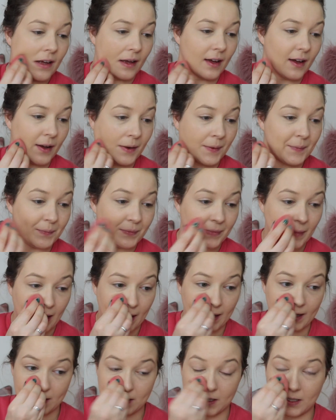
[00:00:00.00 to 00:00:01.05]
um,
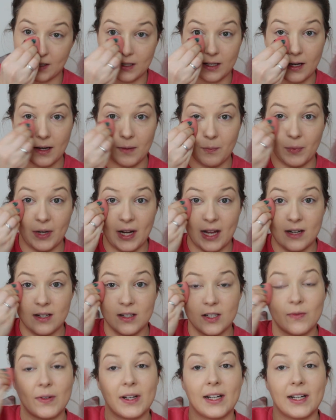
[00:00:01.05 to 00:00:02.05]
and it just, it blends